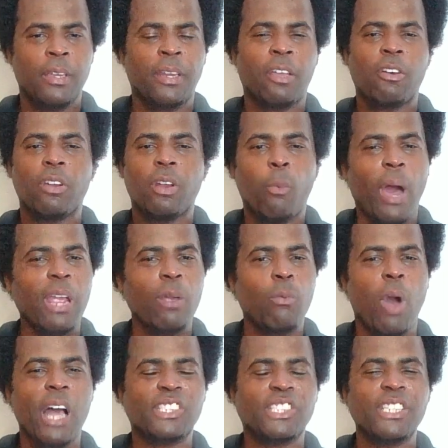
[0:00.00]
And they're going to
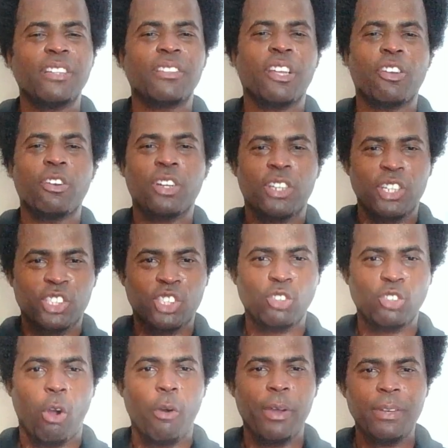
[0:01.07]
whitewash it. They're going to
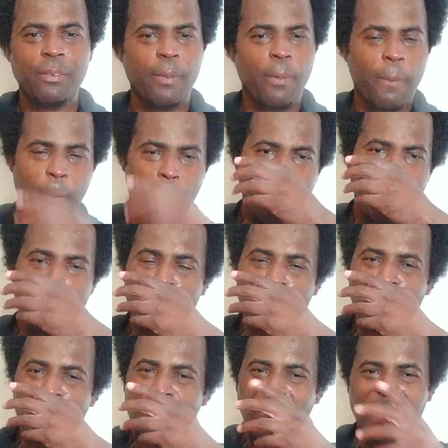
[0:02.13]
destroy it.
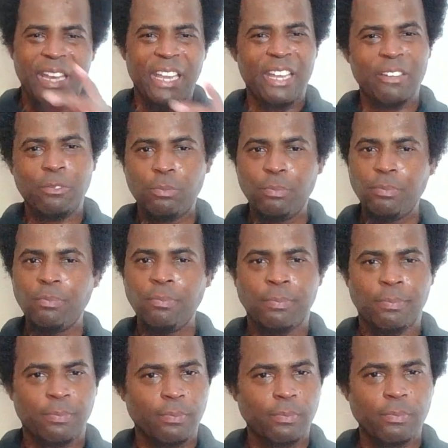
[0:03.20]
And
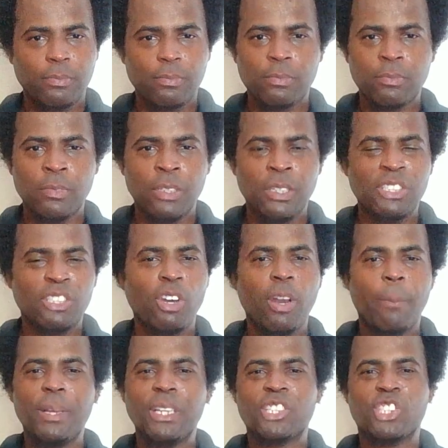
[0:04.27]
it's
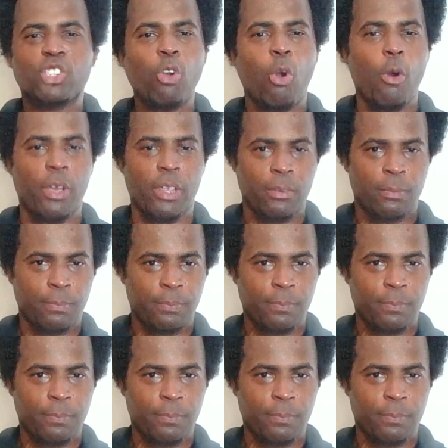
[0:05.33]
going to be destroyed.